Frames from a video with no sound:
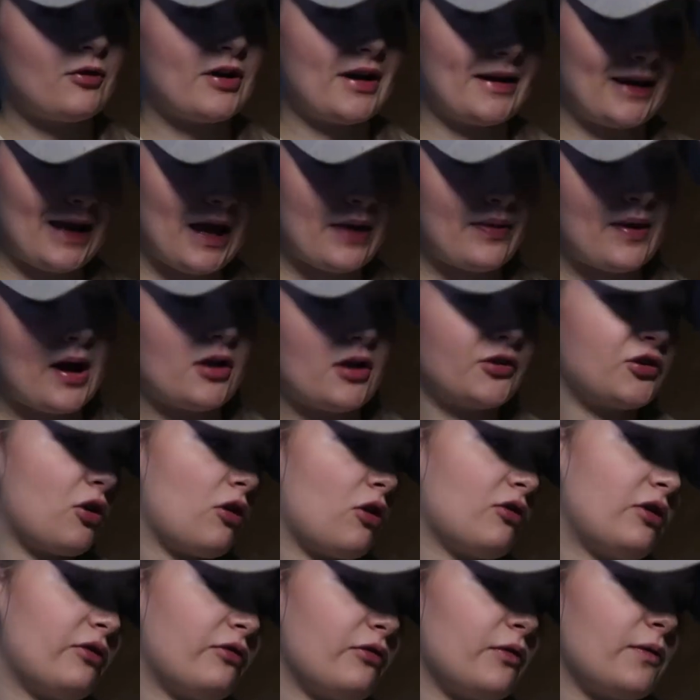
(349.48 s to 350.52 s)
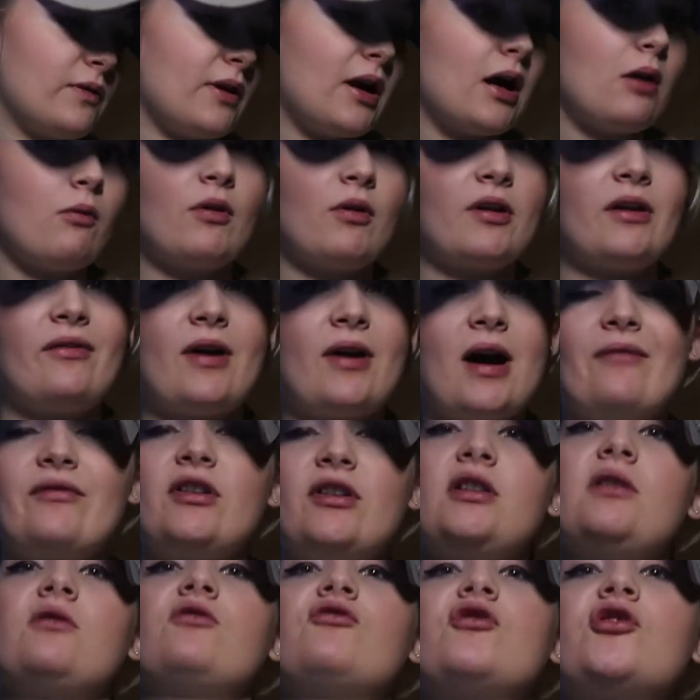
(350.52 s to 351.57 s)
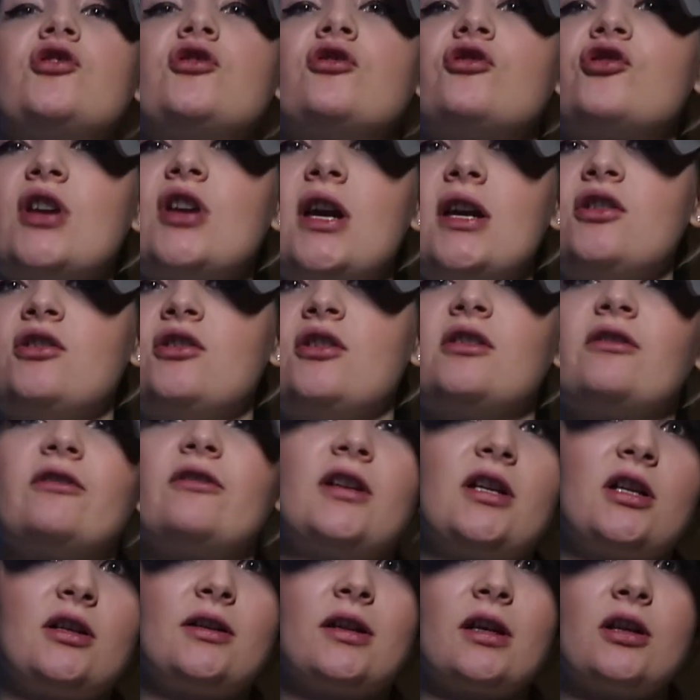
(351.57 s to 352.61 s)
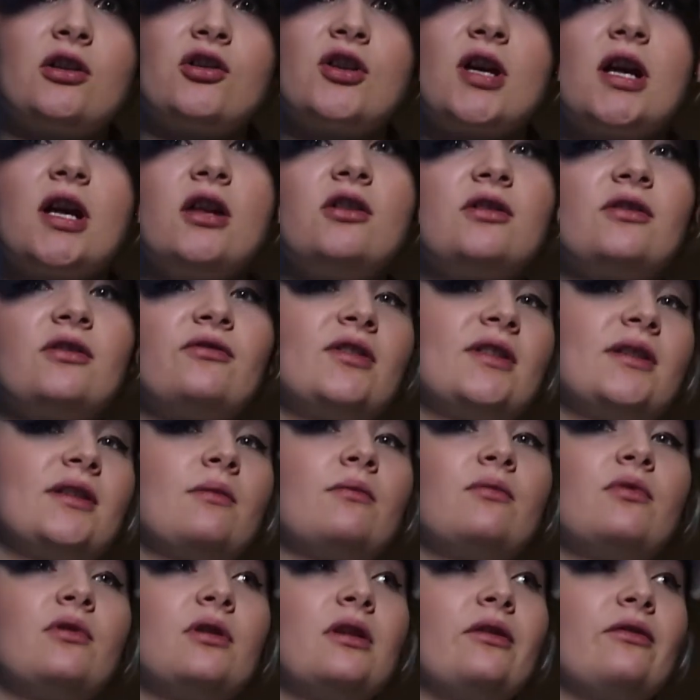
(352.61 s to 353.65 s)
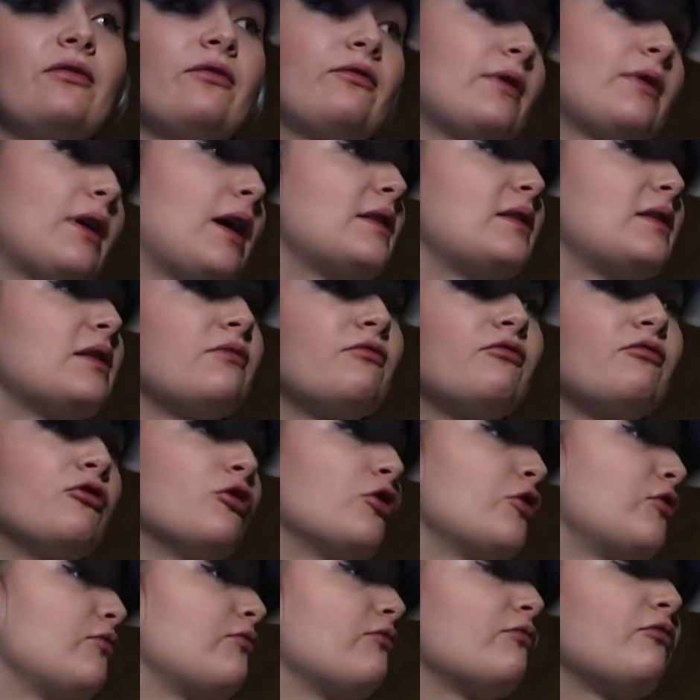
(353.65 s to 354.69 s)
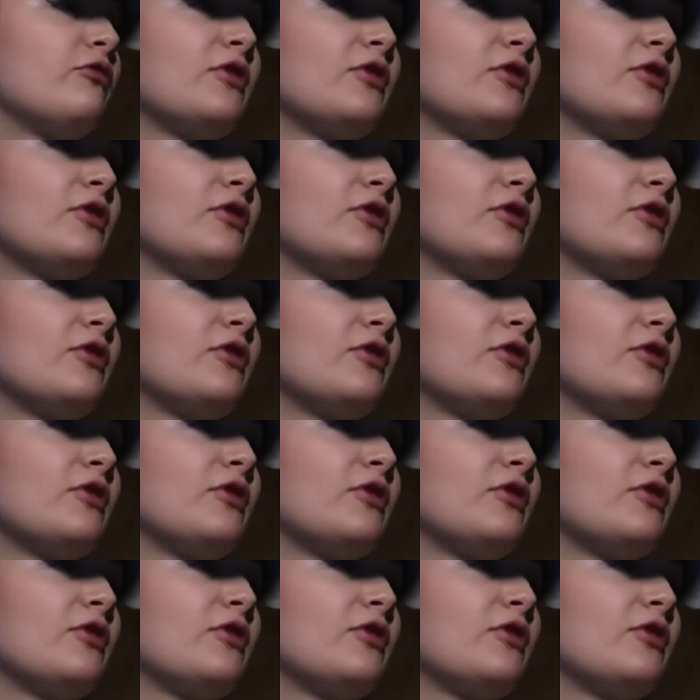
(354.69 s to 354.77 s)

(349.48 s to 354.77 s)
When I get that, I'll talk you through that. If I have any nutritional changes or anything changes, for example, if I did run,